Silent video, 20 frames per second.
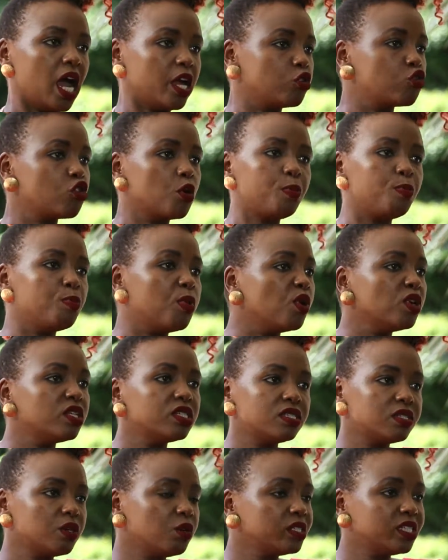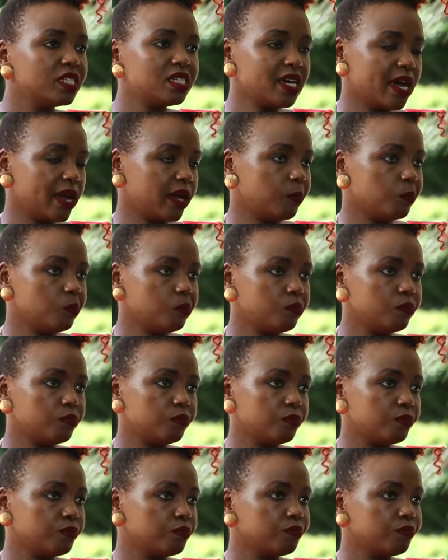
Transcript: I drop balls all the time. Mm-hmm.